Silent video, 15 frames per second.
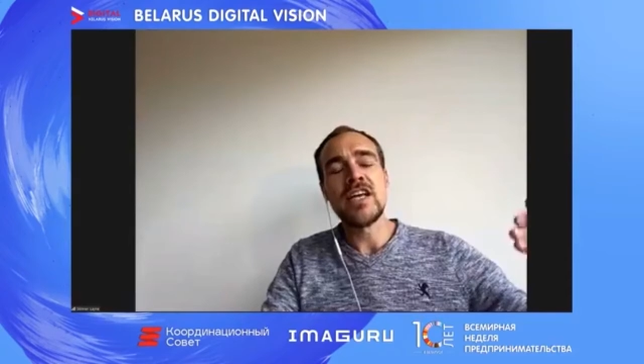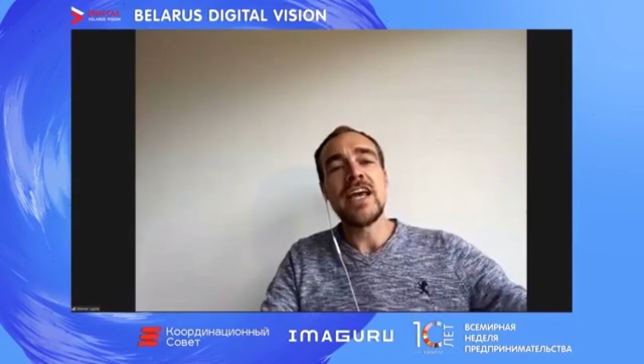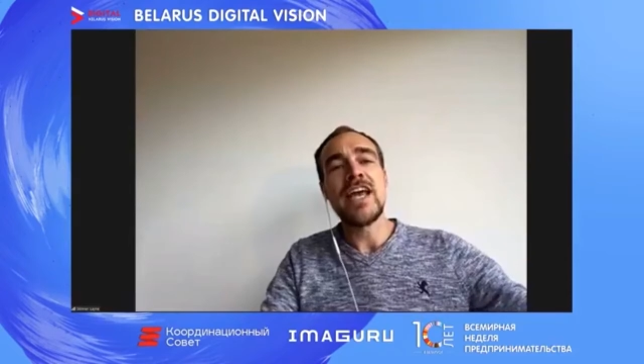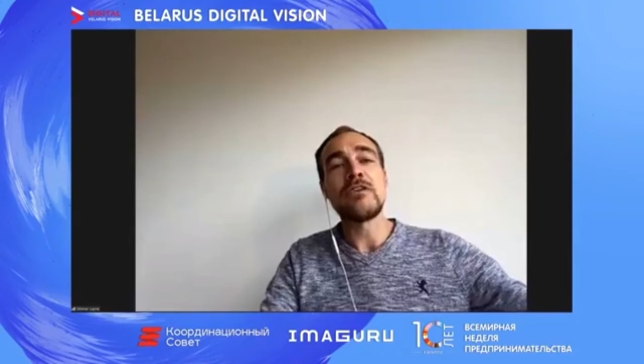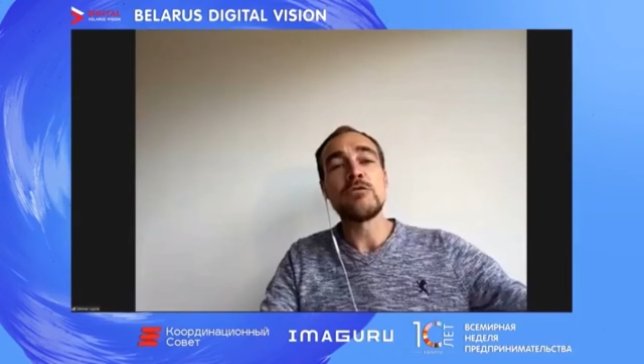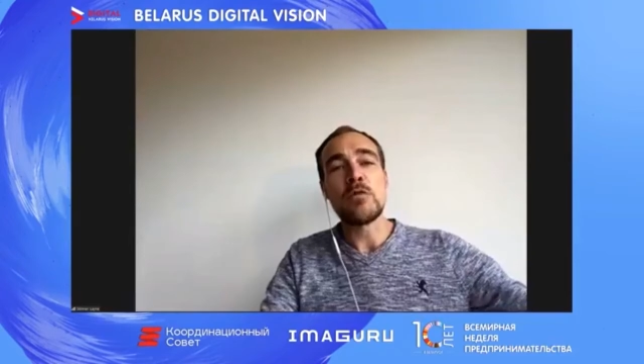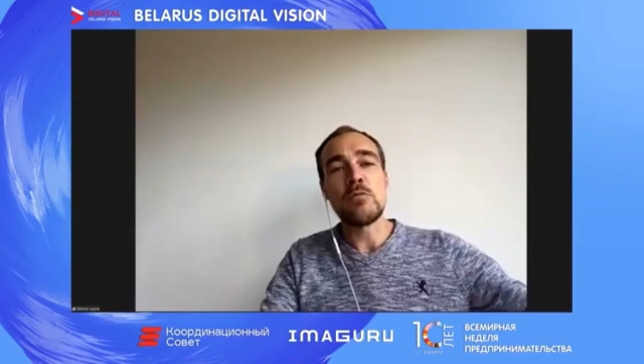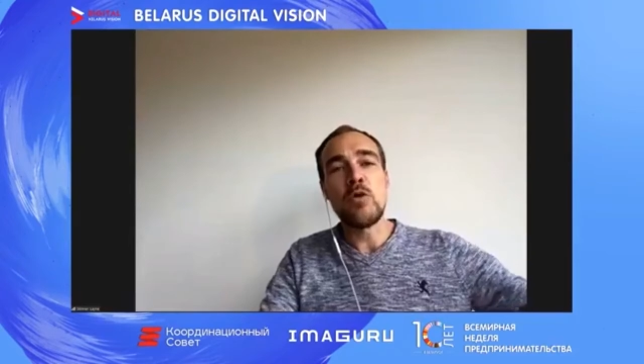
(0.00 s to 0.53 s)

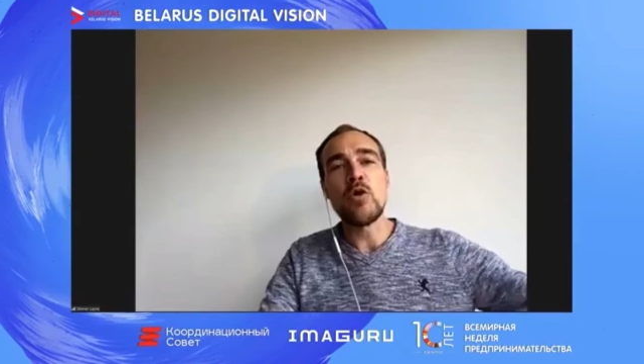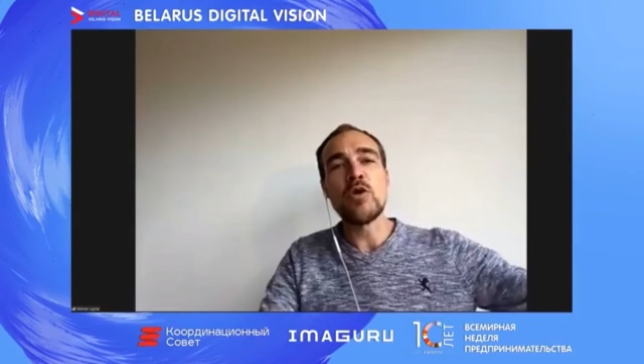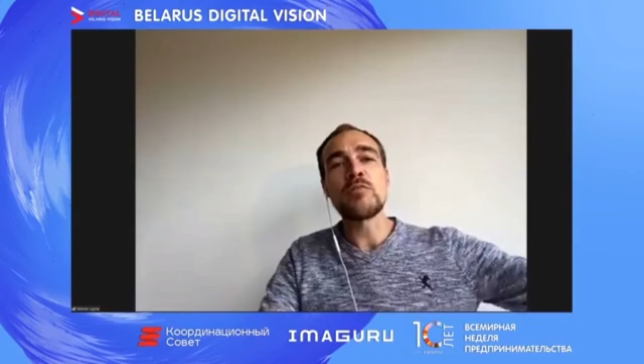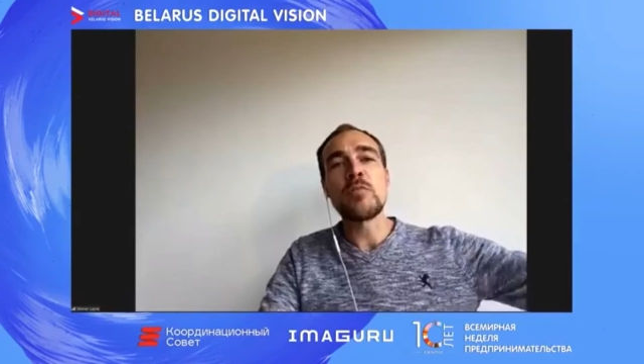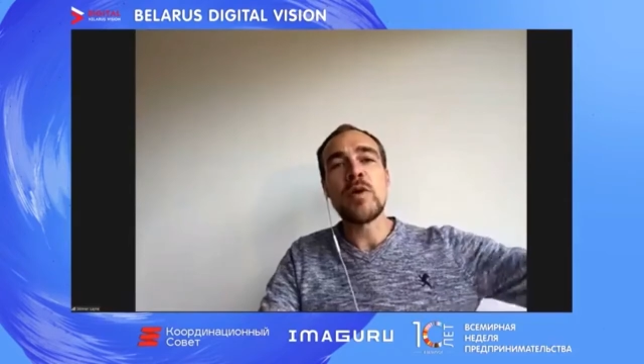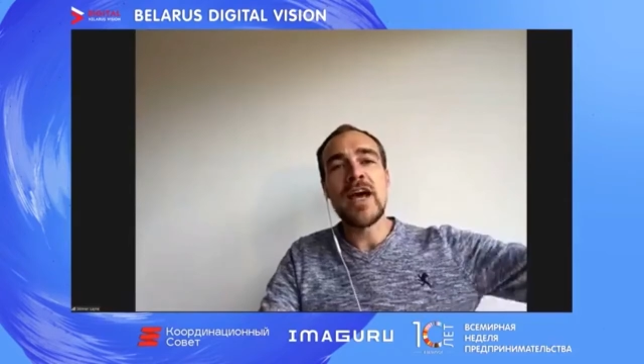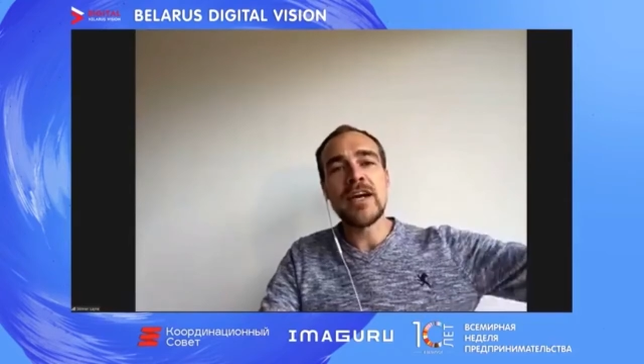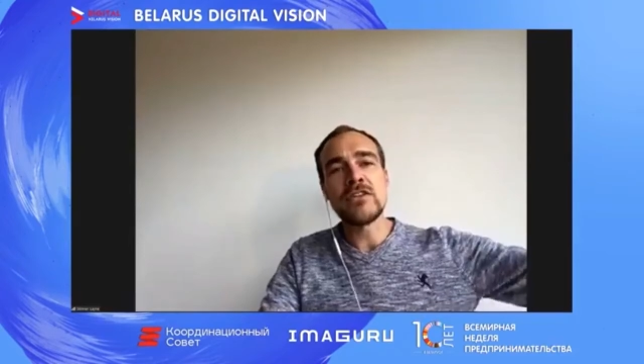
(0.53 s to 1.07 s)
and report
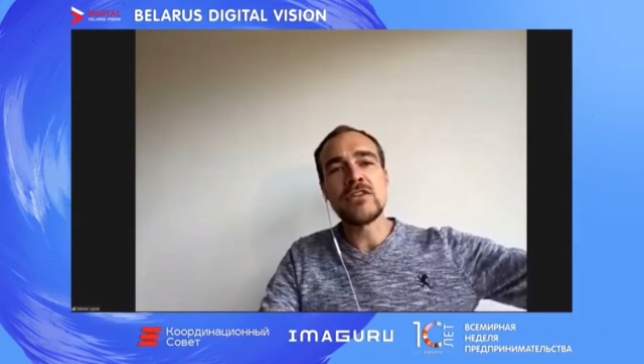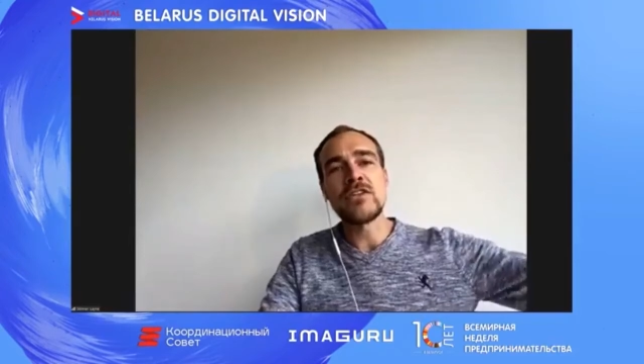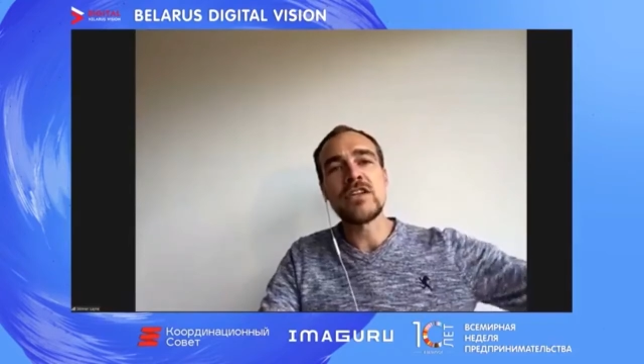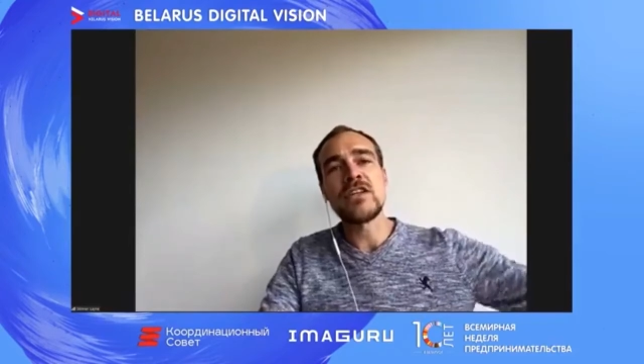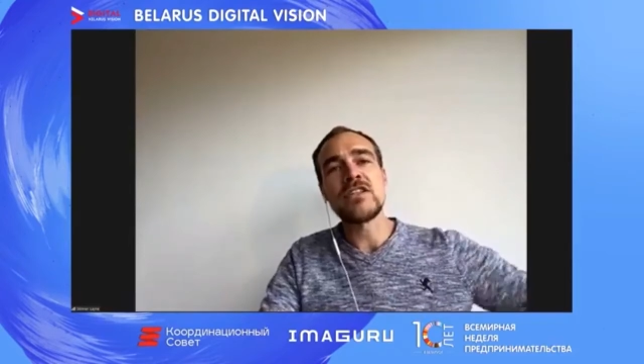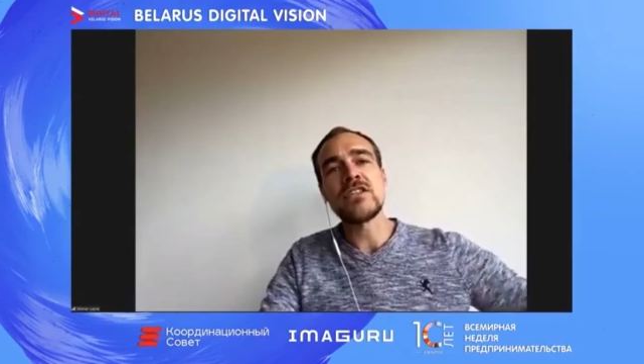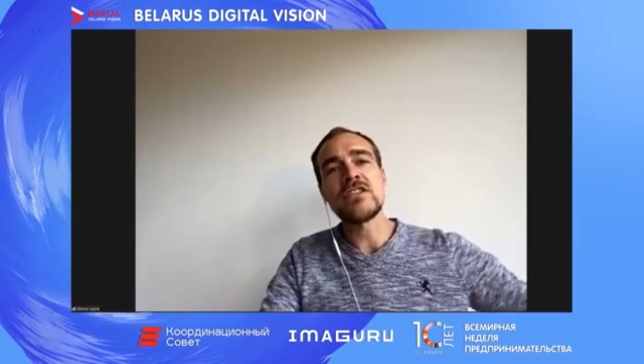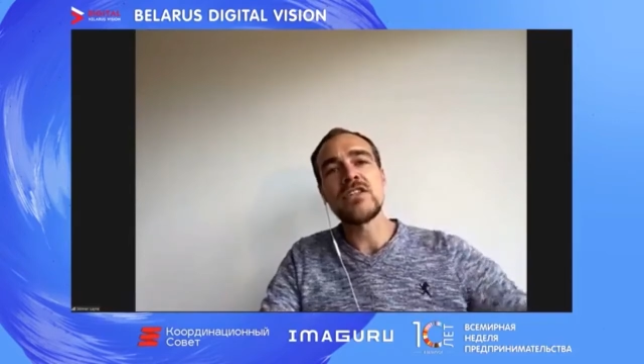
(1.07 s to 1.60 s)
back to the
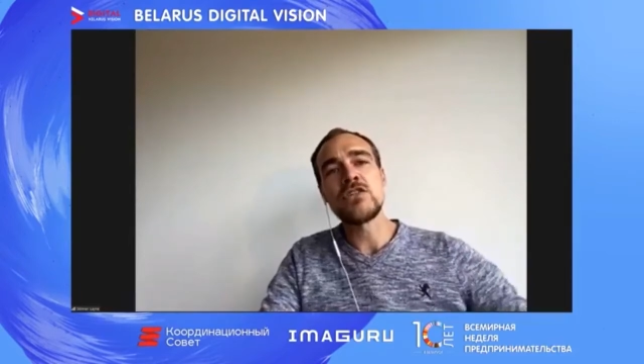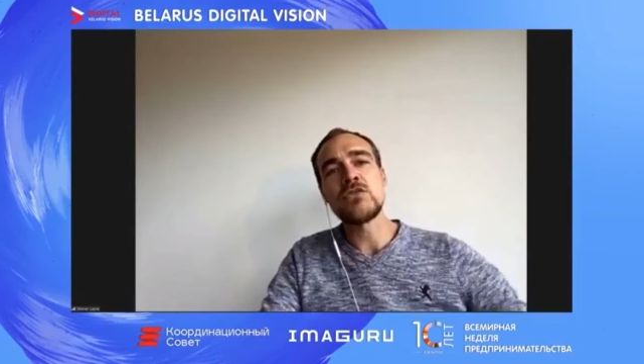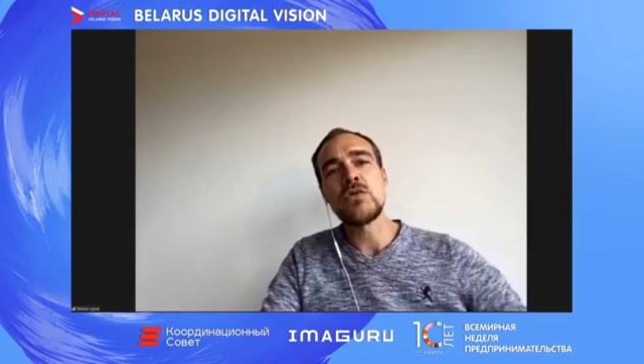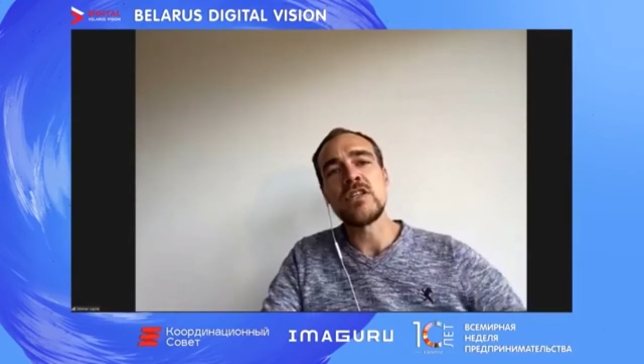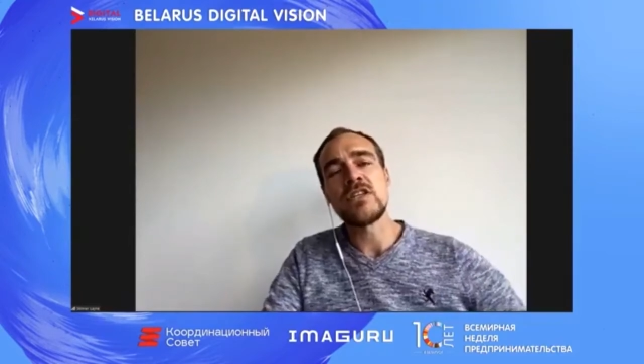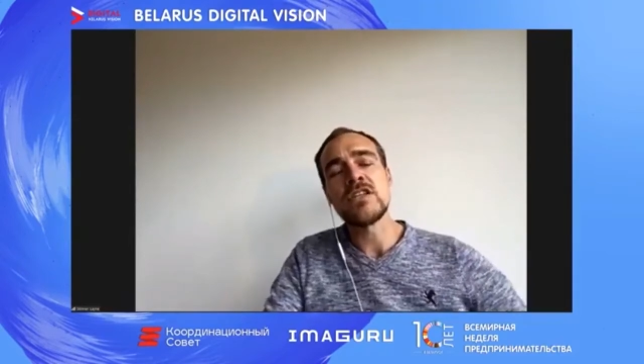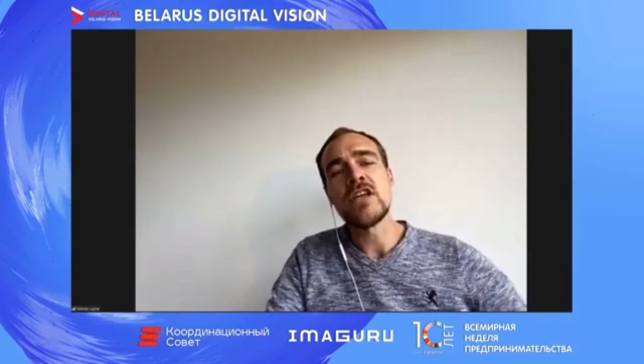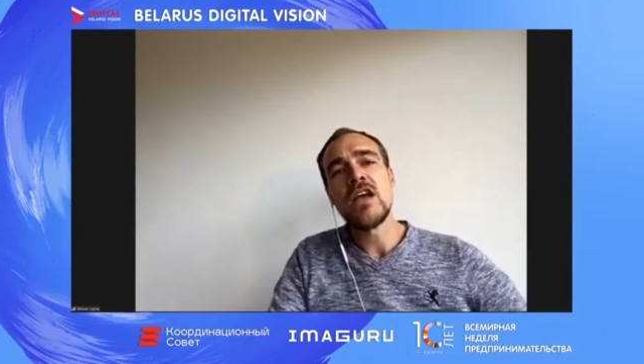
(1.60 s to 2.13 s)

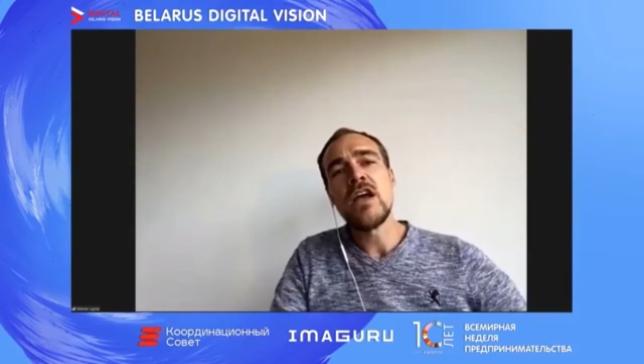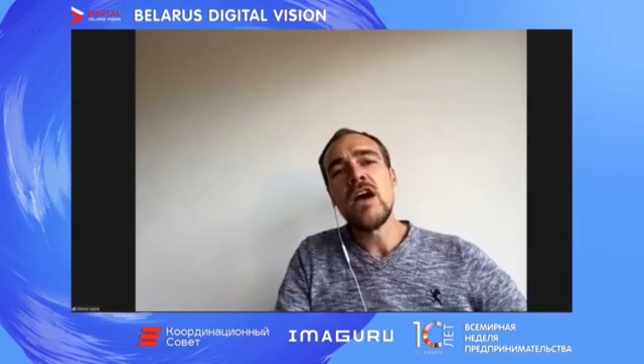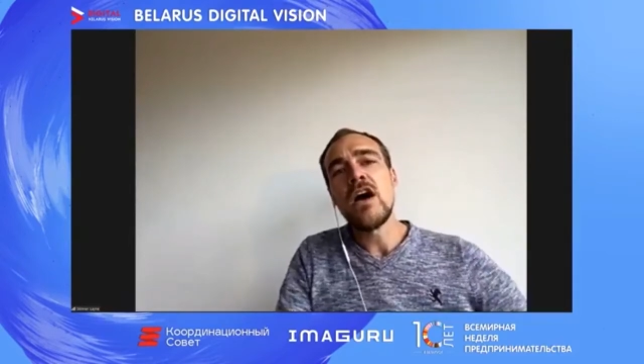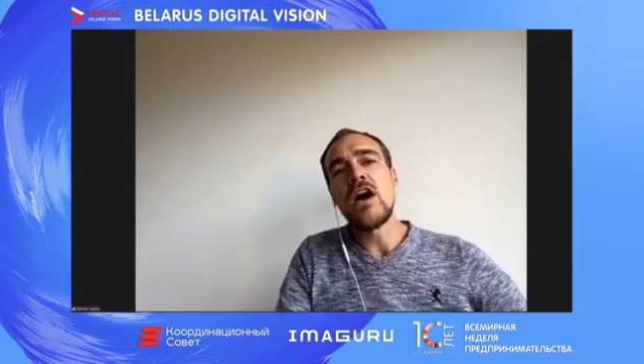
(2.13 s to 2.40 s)
constituents